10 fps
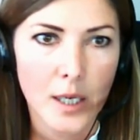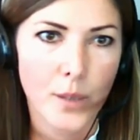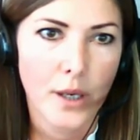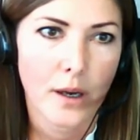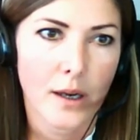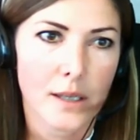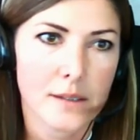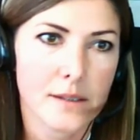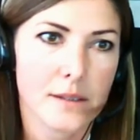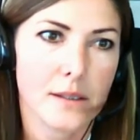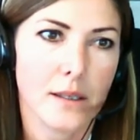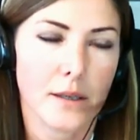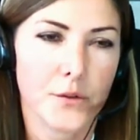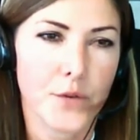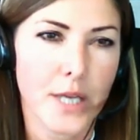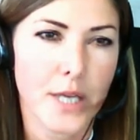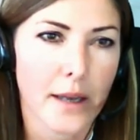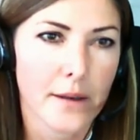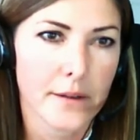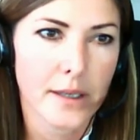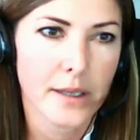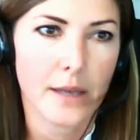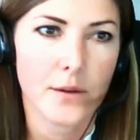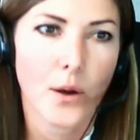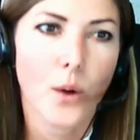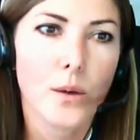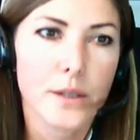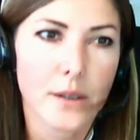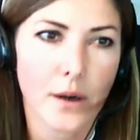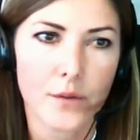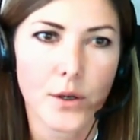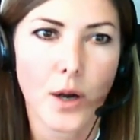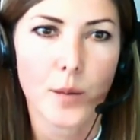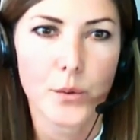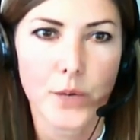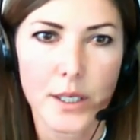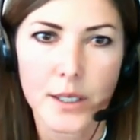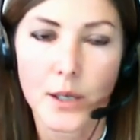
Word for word: because creator and holder of a copyright can